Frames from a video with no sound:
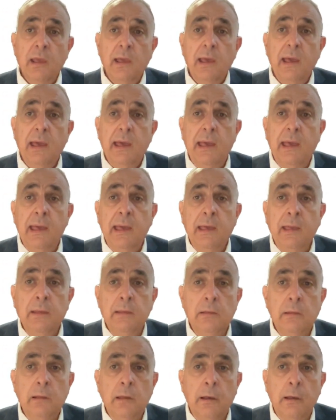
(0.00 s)

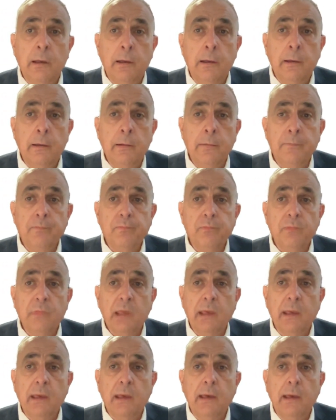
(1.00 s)
And um,
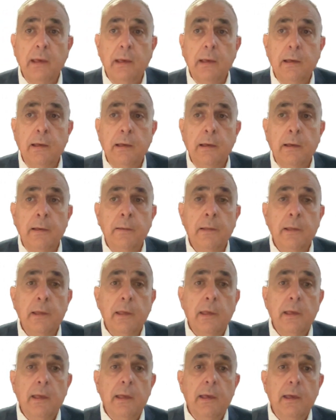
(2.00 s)
uh,
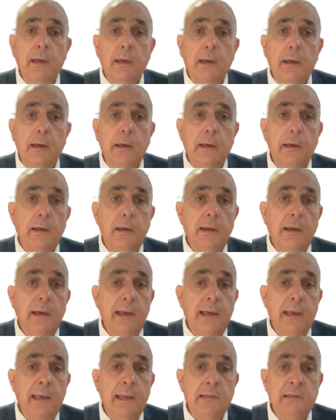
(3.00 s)
uh,
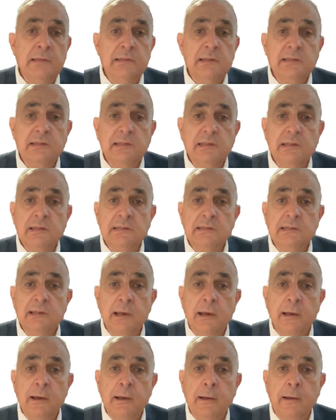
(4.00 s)
and this is
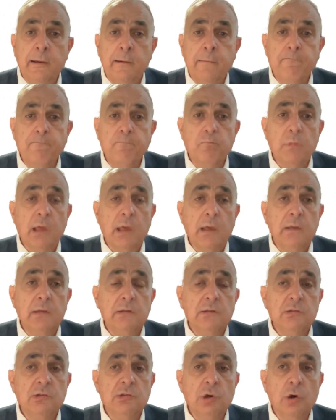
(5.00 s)
um, uh,
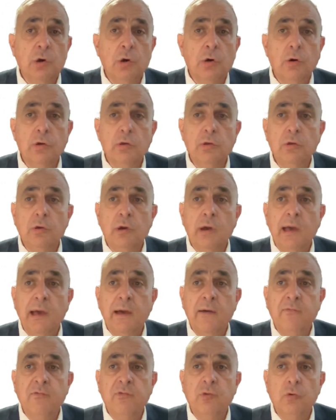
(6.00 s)
so you
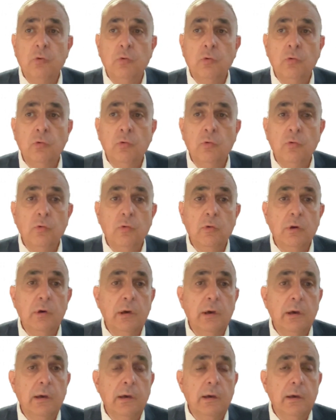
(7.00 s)
have to
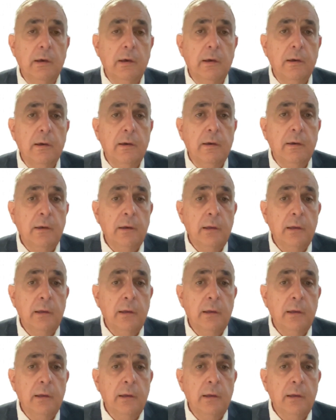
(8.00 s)
uh,